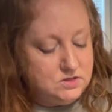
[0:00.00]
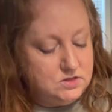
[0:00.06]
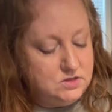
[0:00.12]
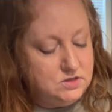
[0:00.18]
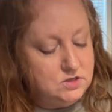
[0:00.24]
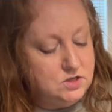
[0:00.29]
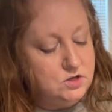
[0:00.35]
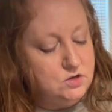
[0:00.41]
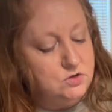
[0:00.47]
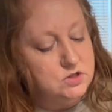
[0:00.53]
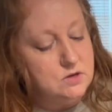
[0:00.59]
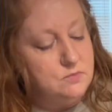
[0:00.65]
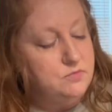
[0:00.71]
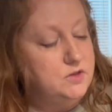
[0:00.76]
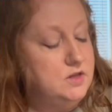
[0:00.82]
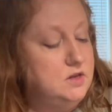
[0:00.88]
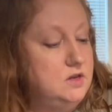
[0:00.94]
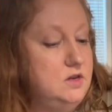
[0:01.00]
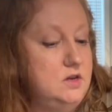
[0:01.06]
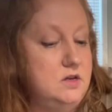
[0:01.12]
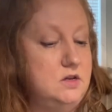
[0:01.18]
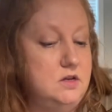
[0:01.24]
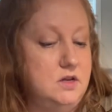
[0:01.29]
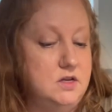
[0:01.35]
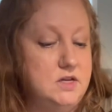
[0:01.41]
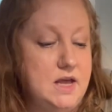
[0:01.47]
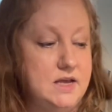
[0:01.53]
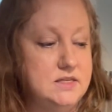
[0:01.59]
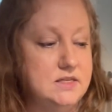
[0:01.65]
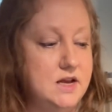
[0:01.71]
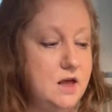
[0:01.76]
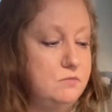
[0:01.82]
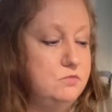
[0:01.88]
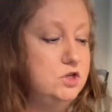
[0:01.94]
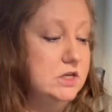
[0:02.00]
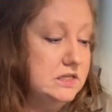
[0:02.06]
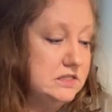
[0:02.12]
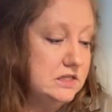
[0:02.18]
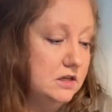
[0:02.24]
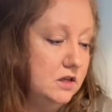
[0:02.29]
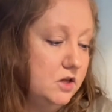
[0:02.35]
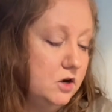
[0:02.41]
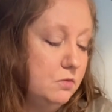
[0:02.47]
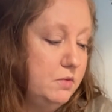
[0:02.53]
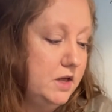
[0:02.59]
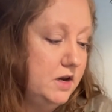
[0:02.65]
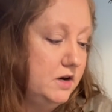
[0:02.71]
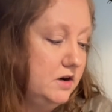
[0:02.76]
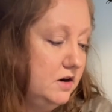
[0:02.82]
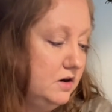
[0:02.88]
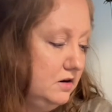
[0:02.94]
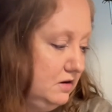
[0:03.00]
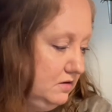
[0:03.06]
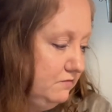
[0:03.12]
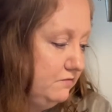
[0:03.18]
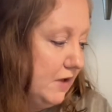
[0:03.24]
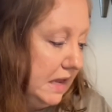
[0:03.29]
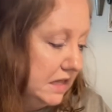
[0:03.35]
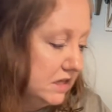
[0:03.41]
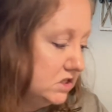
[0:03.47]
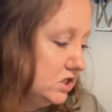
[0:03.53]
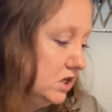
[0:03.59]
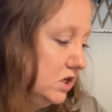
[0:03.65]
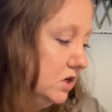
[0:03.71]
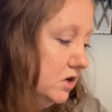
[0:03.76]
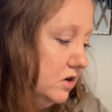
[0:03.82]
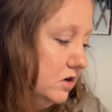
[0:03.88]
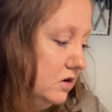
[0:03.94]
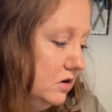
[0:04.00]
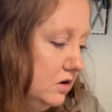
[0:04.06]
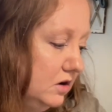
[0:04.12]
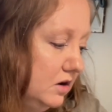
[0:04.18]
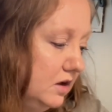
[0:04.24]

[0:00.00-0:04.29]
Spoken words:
to do something that makes it up just a little bit fancier,